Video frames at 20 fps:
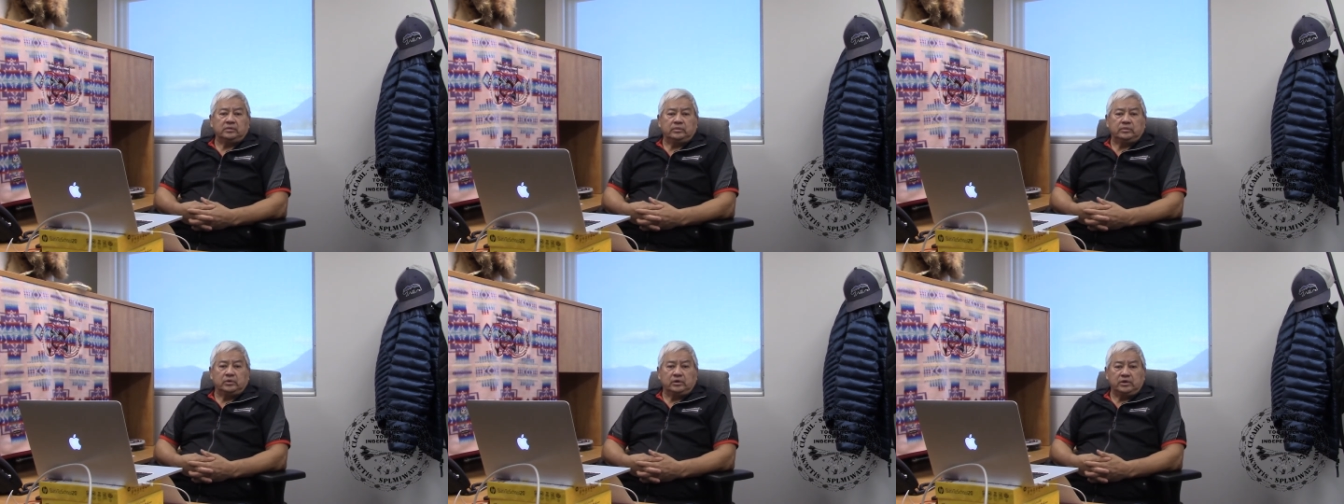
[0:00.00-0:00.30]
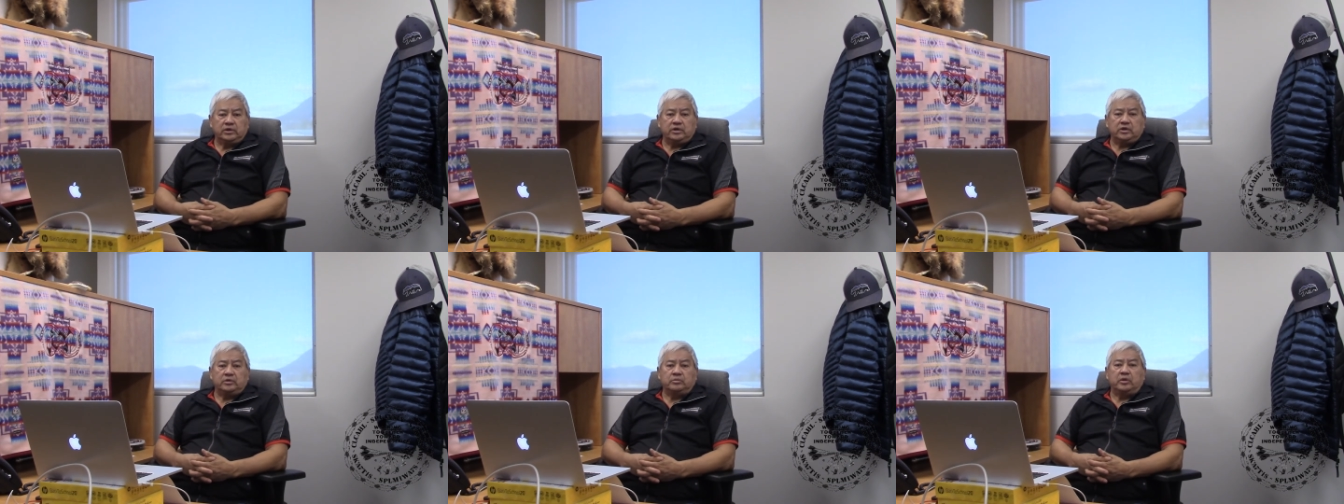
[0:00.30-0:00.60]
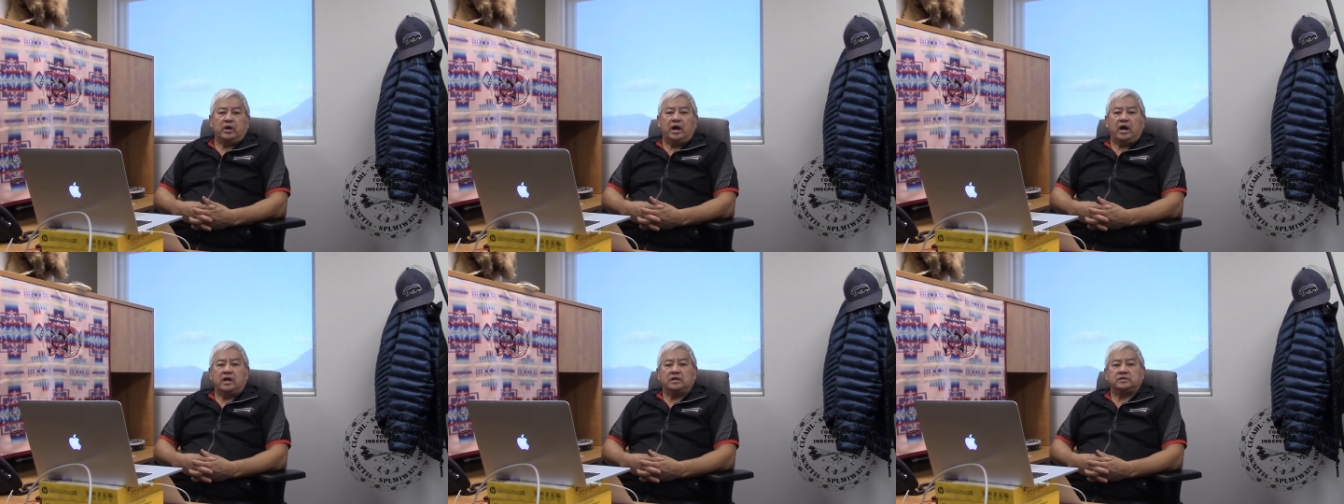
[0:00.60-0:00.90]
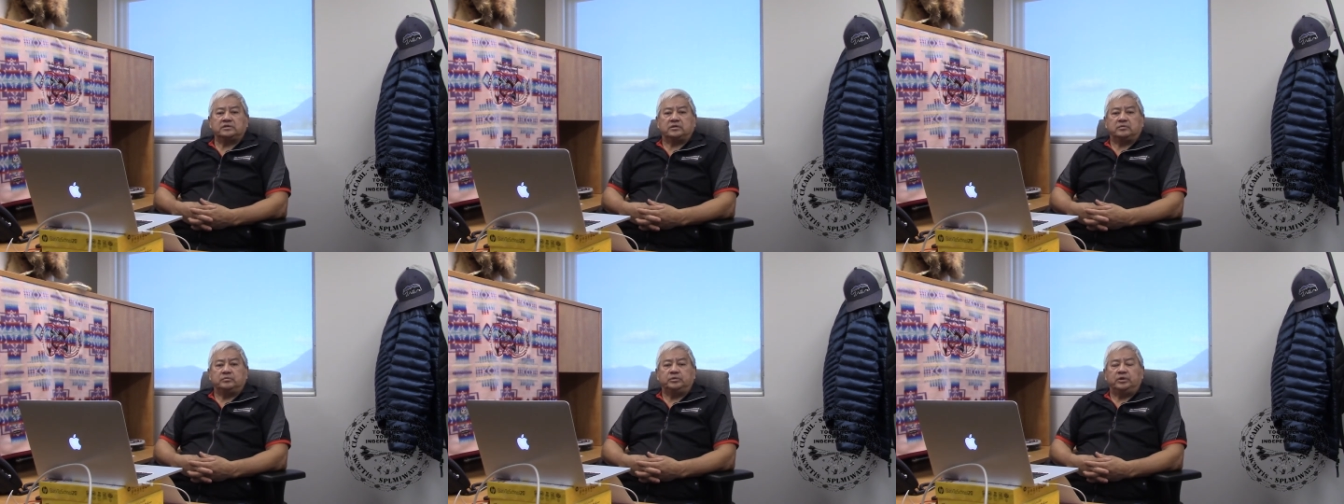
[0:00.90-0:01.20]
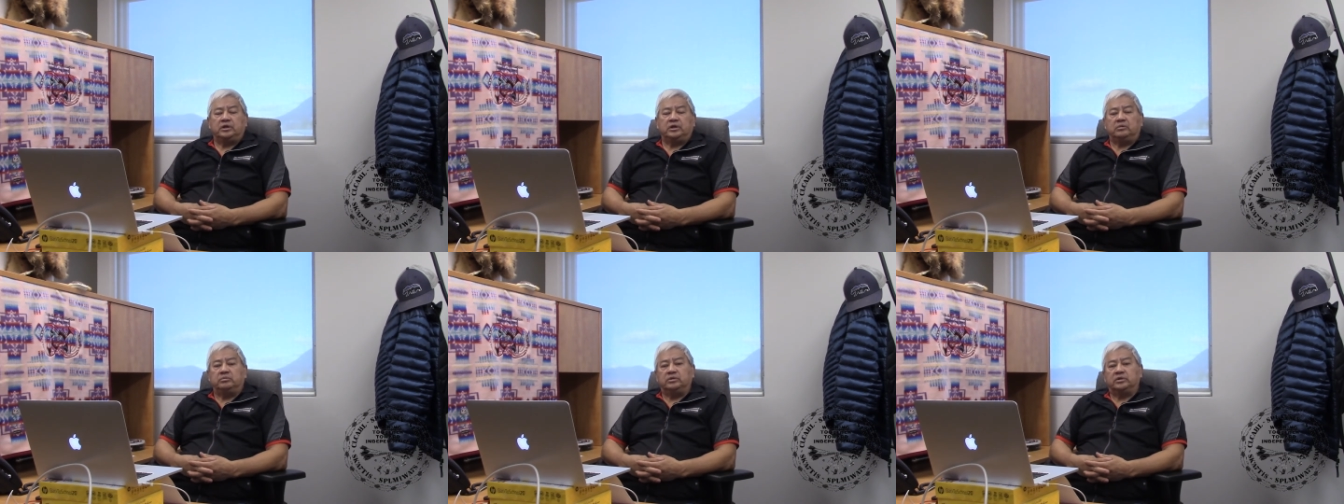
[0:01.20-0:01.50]
wore your mask in
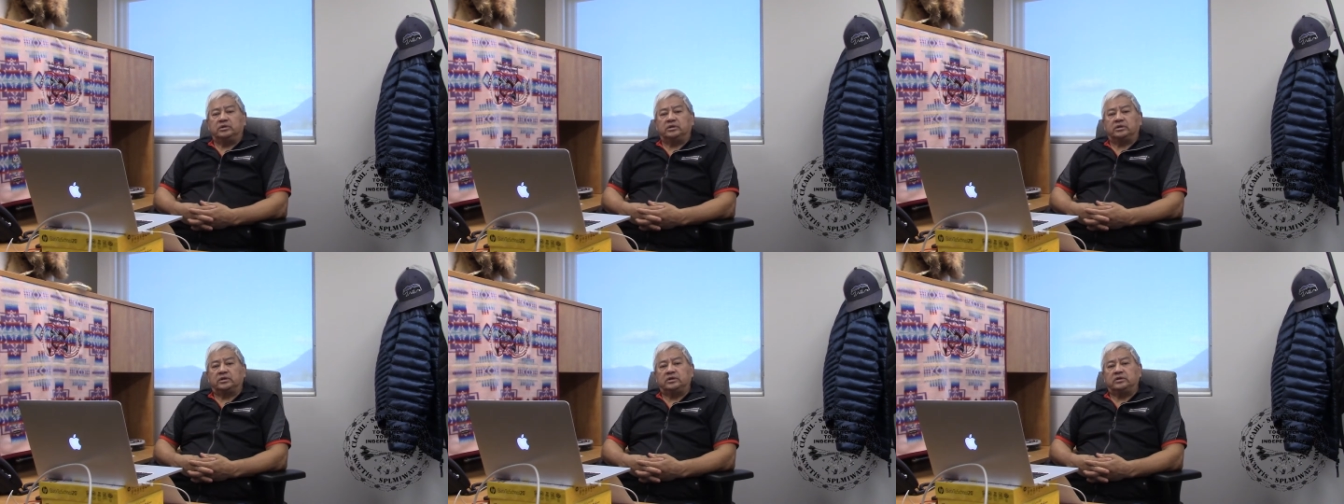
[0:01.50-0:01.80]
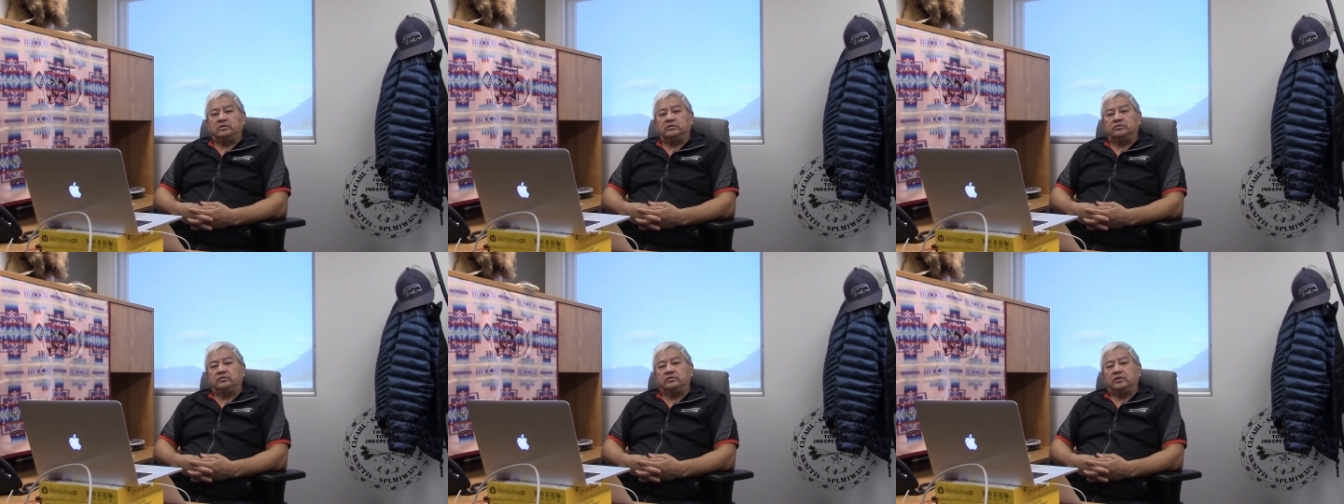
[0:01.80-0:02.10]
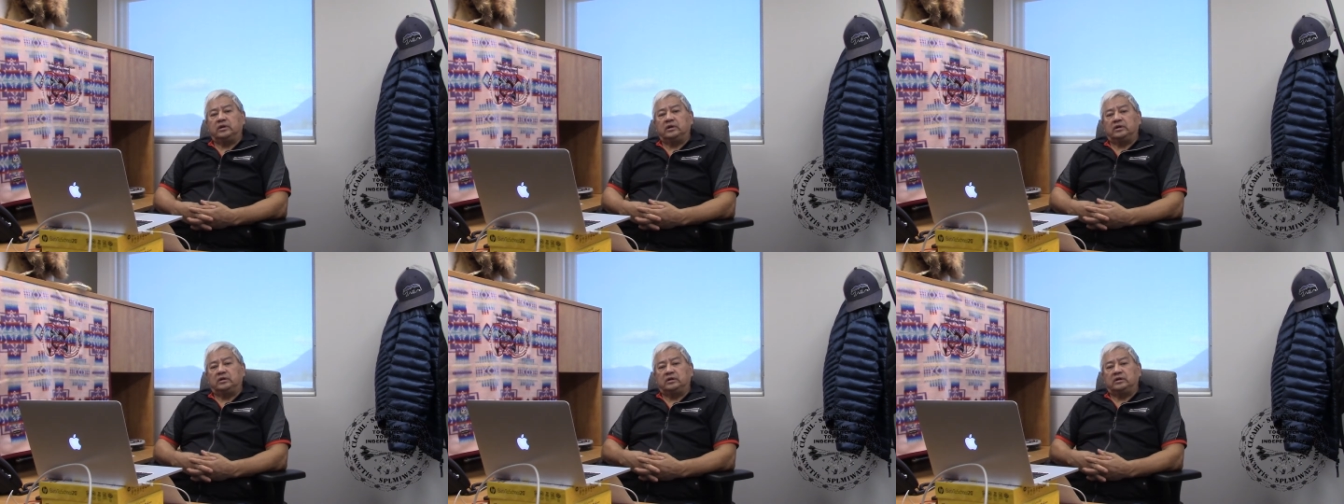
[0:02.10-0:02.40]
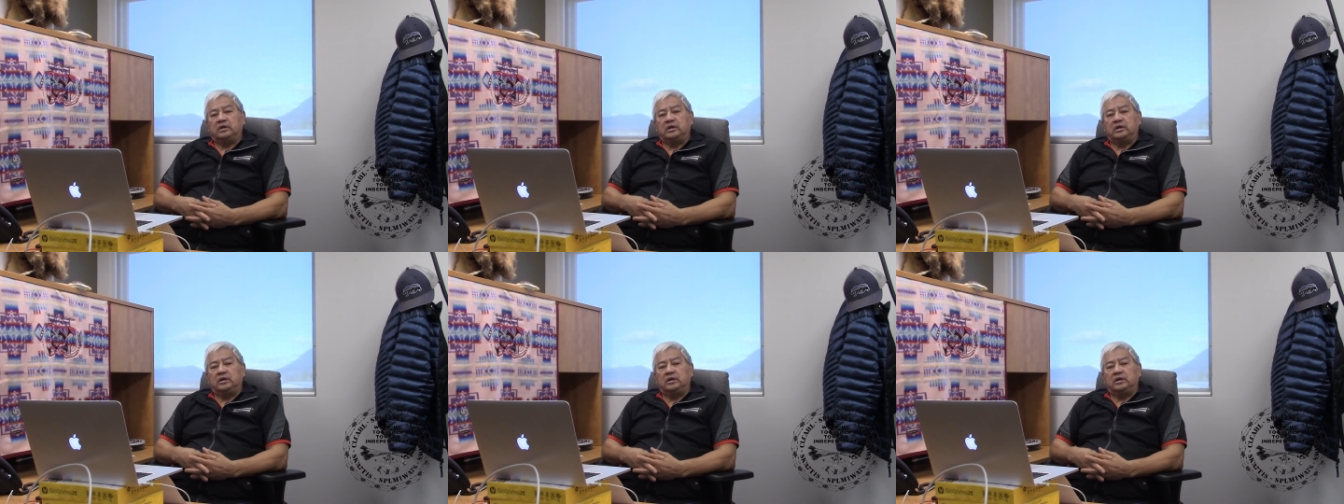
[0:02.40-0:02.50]
public, you've uh,